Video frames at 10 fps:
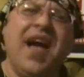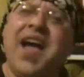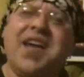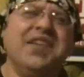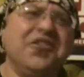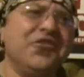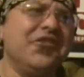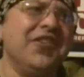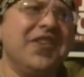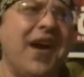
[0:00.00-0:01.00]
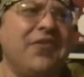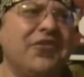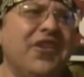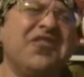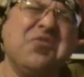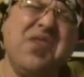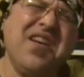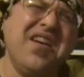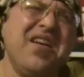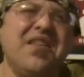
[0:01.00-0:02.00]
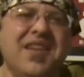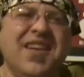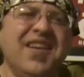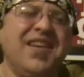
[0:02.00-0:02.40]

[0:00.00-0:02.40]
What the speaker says: had an interesting conversation. Well,